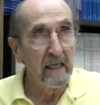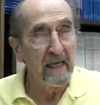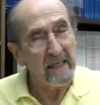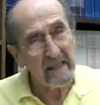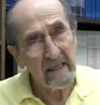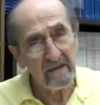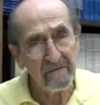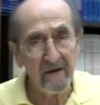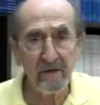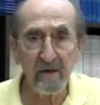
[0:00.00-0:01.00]
Is this a
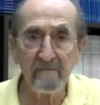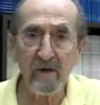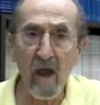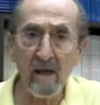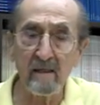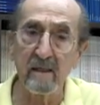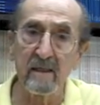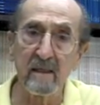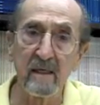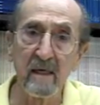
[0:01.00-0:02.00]
function of
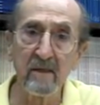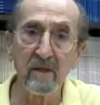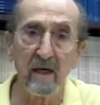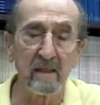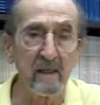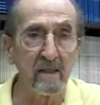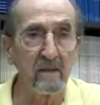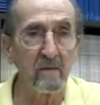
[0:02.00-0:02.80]
justice, injustice?